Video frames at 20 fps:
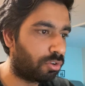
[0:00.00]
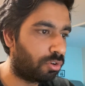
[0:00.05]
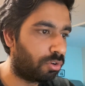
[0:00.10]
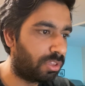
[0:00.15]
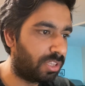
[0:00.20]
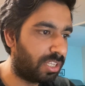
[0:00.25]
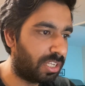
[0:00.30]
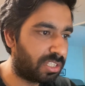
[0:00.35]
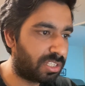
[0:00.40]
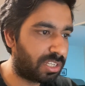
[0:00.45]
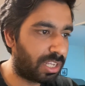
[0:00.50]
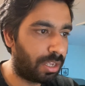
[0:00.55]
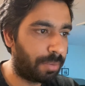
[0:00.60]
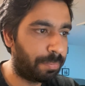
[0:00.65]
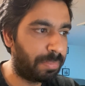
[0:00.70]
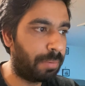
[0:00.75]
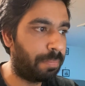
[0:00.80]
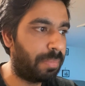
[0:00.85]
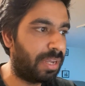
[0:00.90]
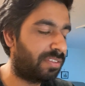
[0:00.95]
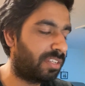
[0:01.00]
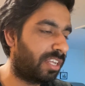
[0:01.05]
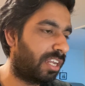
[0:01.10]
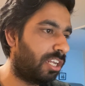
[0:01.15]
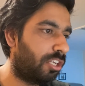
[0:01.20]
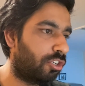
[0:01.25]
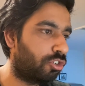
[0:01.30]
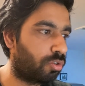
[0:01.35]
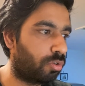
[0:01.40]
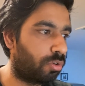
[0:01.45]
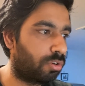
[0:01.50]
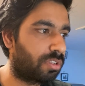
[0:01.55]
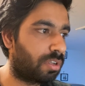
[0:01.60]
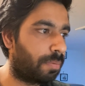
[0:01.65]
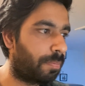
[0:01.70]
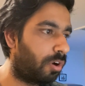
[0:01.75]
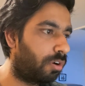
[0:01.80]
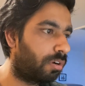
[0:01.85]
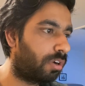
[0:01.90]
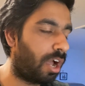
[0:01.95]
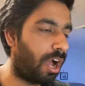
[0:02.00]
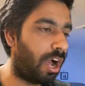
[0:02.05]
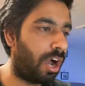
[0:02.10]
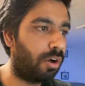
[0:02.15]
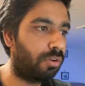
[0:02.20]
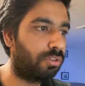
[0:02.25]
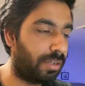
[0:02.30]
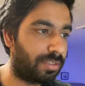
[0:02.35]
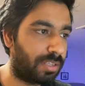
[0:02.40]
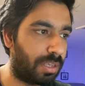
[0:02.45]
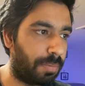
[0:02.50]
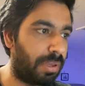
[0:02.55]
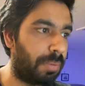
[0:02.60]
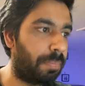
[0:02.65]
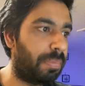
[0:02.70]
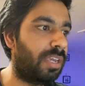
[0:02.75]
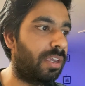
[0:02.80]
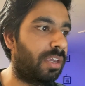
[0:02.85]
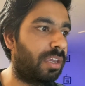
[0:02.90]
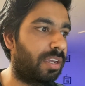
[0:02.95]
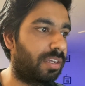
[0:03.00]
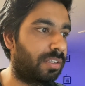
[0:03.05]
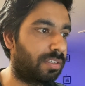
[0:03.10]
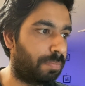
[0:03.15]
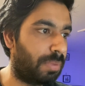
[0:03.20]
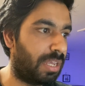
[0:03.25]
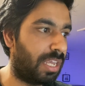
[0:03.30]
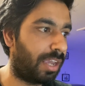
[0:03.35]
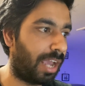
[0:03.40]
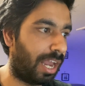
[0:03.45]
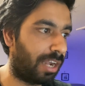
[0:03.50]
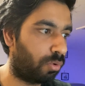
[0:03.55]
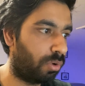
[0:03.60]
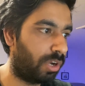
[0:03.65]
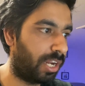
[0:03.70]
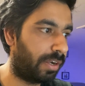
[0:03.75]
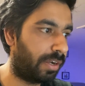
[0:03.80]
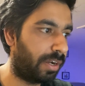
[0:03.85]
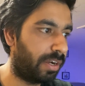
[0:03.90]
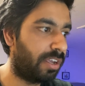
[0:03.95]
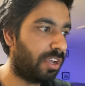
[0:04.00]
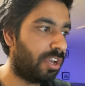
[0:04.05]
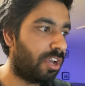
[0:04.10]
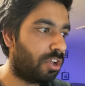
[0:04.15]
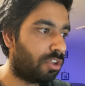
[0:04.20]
So this table basically shows about how CPP is being calculated.